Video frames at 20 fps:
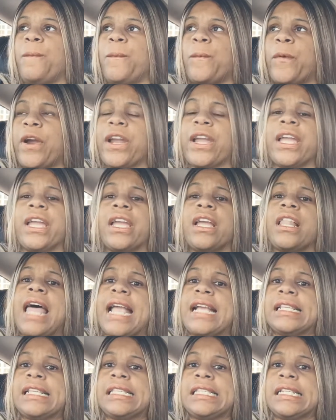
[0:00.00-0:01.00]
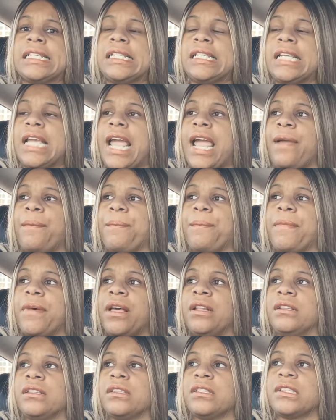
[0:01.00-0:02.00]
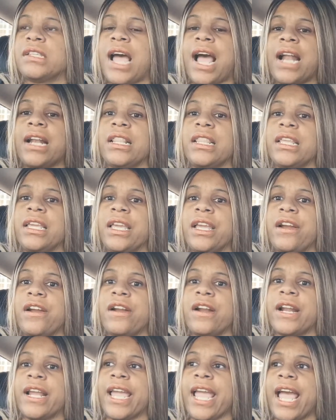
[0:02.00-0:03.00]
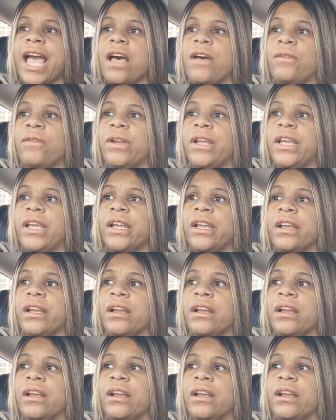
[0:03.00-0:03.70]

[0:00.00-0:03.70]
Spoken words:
Working like 6 to 8 months out of the year in accounting.